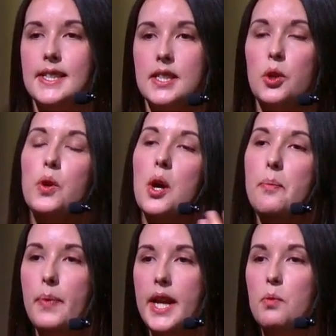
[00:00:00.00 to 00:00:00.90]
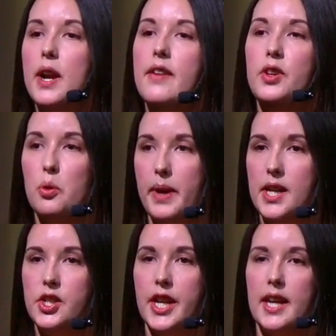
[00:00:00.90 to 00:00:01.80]
to accompany whatever you're
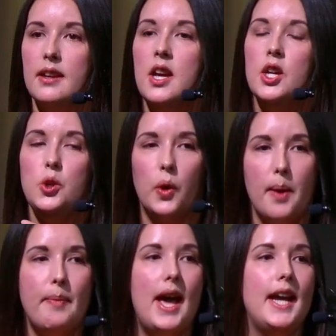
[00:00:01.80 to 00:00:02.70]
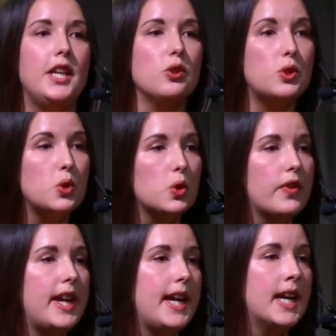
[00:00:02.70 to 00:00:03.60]
pitching, your campaign, your
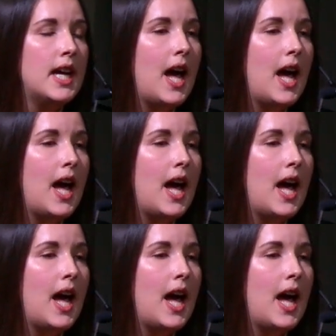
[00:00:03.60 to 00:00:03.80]
story,